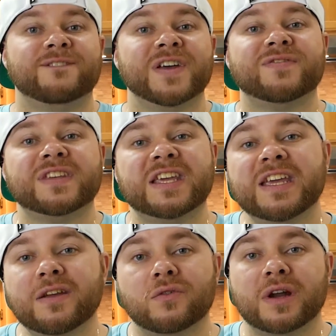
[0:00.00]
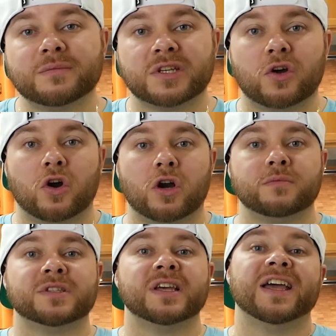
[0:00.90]
15 grams of
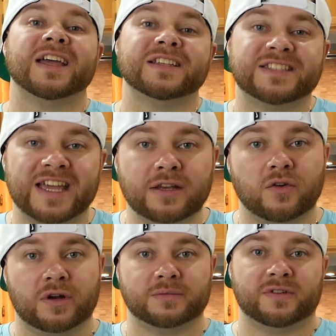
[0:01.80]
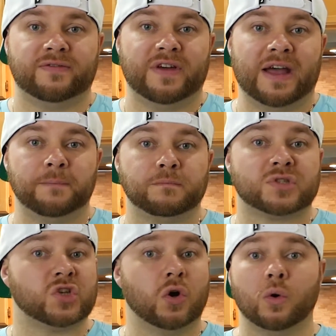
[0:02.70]
carbs, and 10 grams of fat.
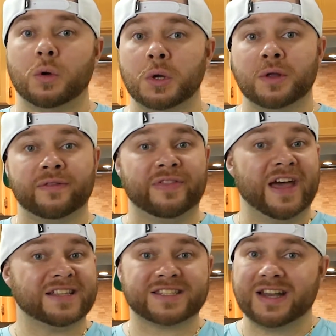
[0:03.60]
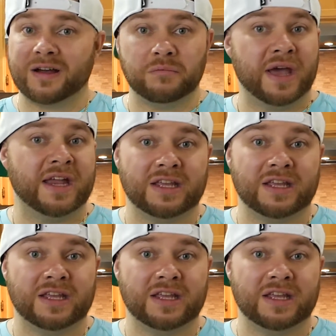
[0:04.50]
So That's not bad